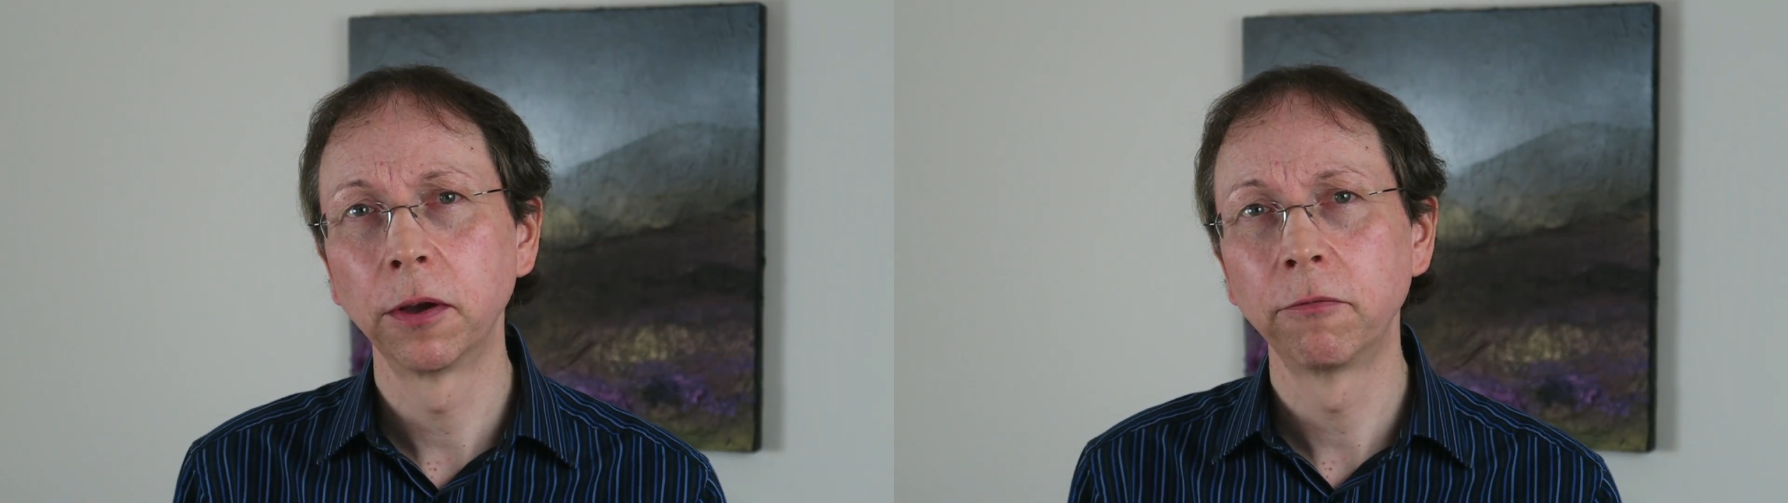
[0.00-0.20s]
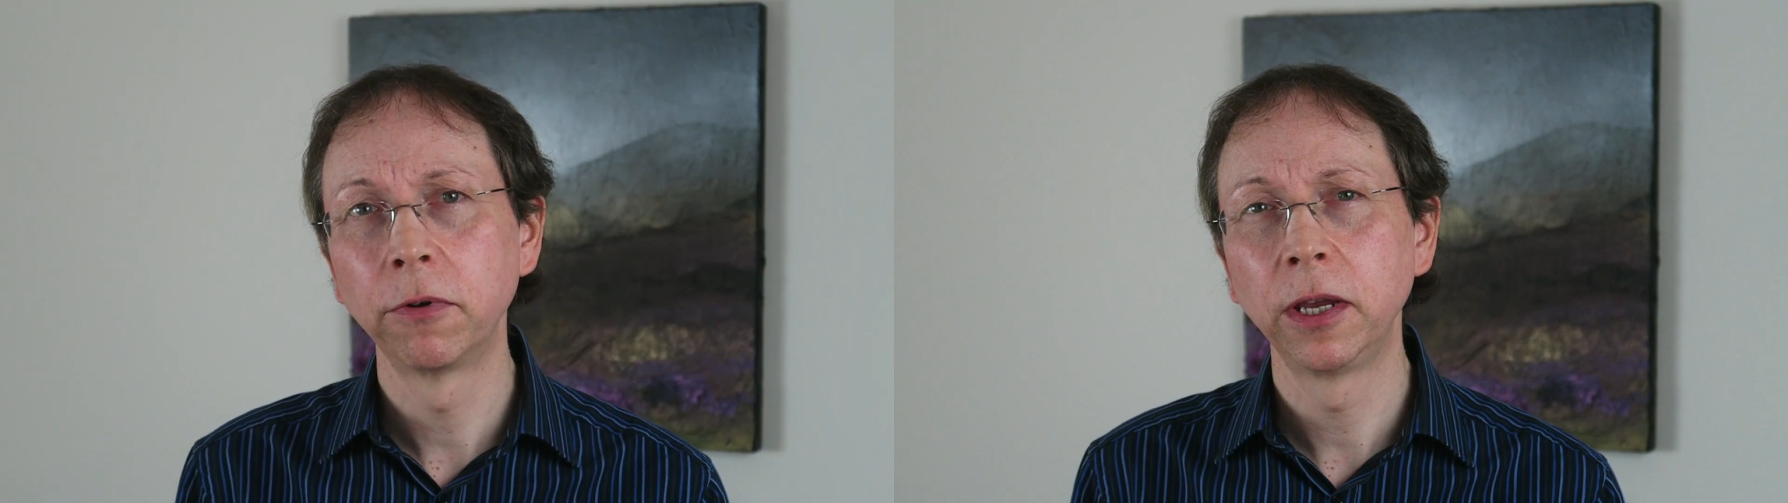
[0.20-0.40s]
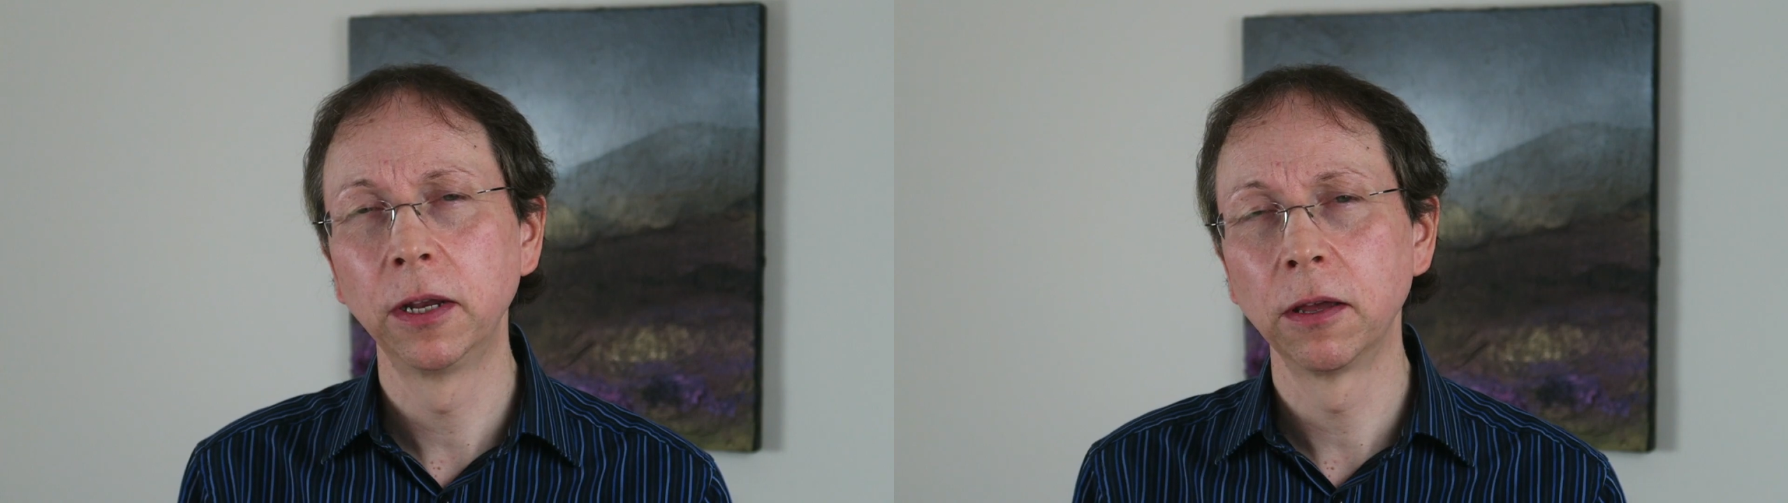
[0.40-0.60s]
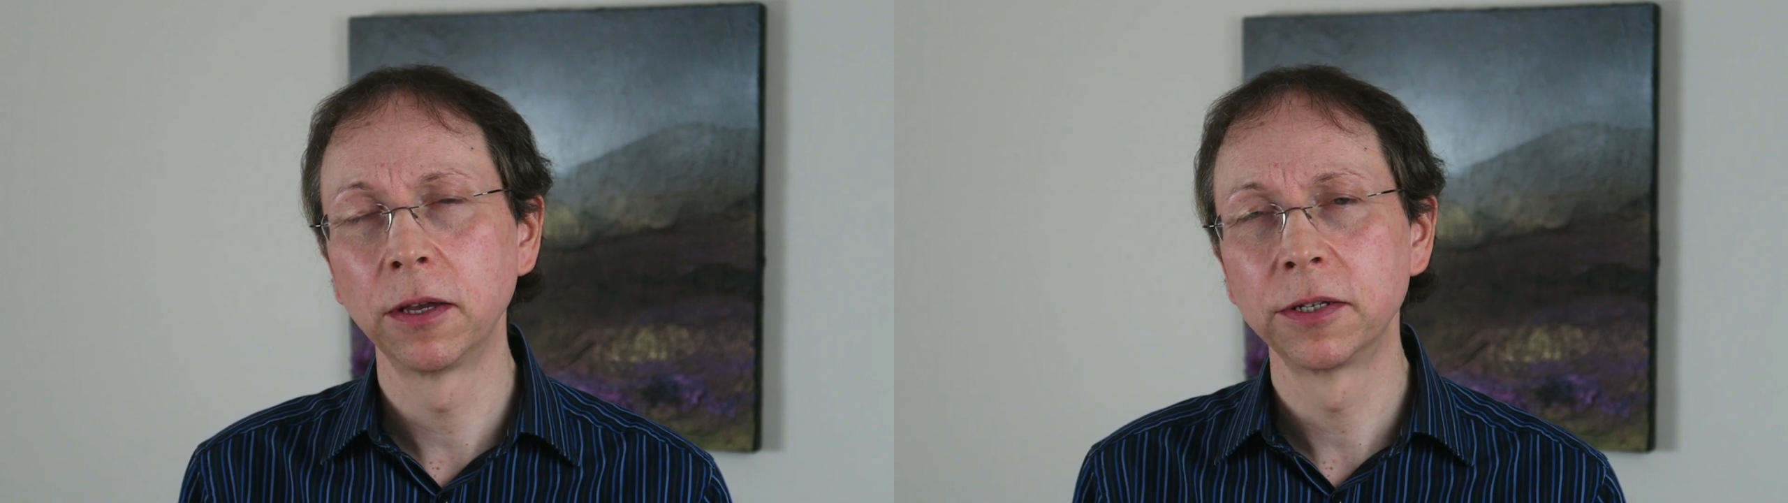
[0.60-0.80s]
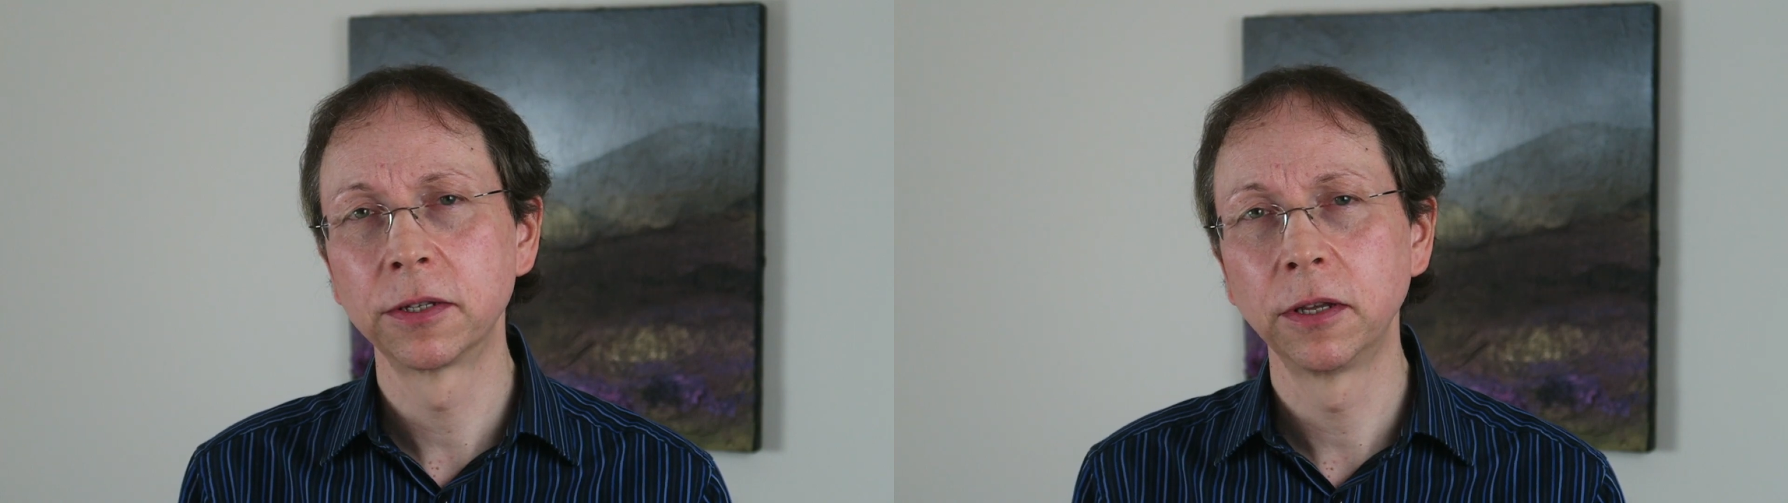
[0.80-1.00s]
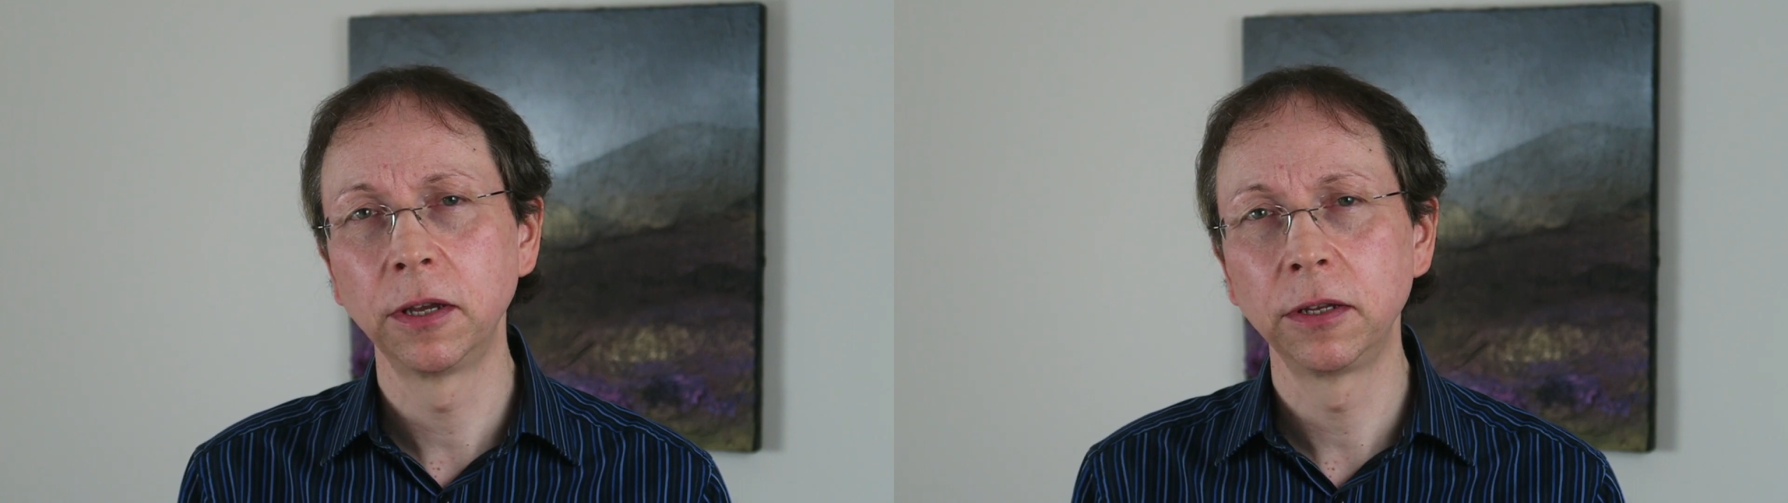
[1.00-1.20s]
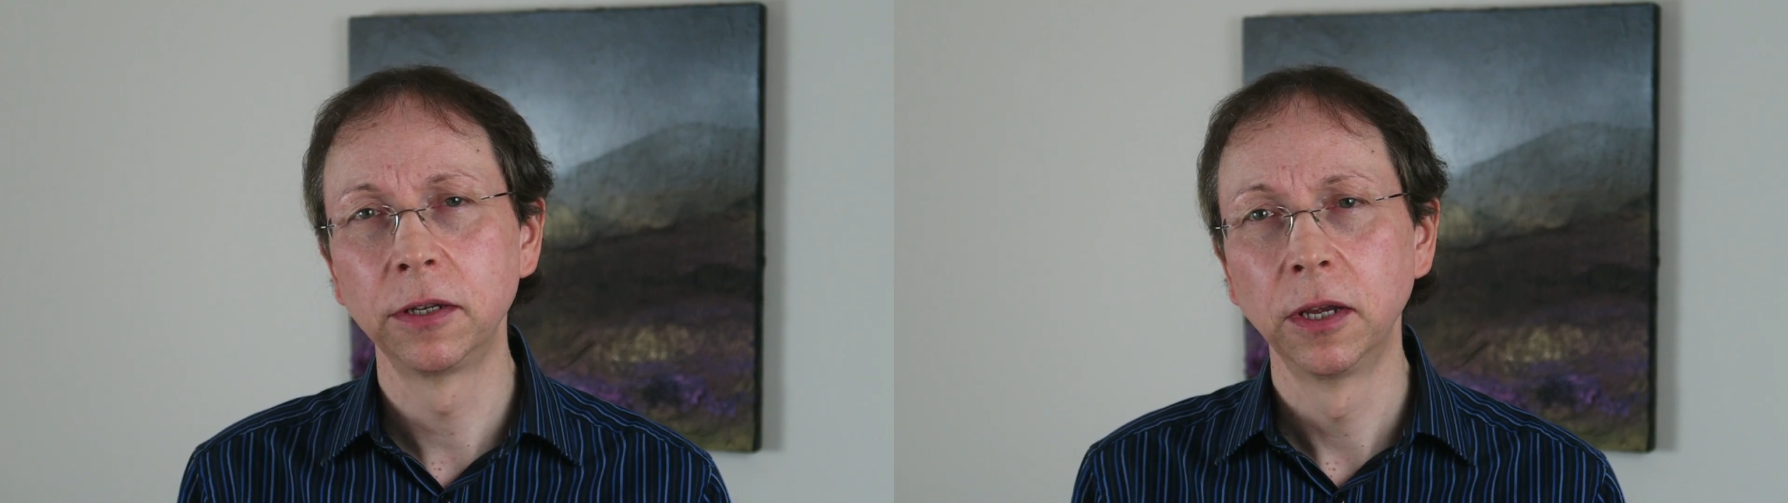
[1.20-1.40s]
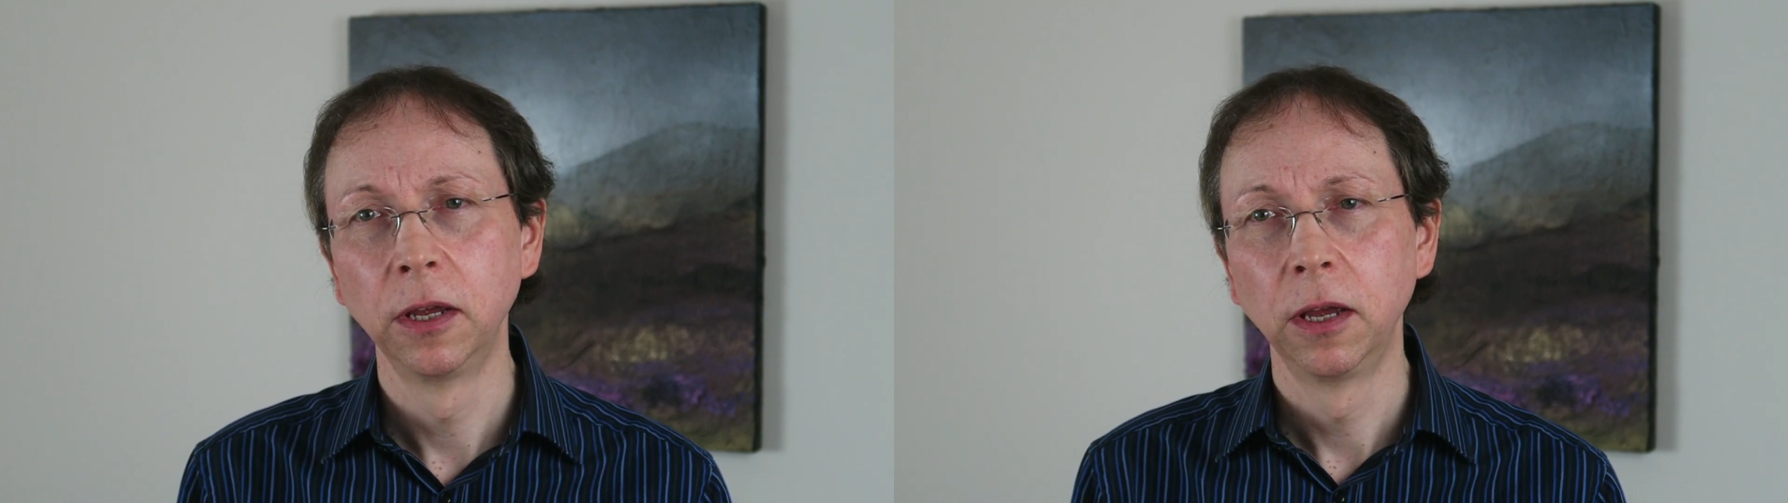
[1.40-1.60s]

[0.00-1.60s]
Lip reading: I realised that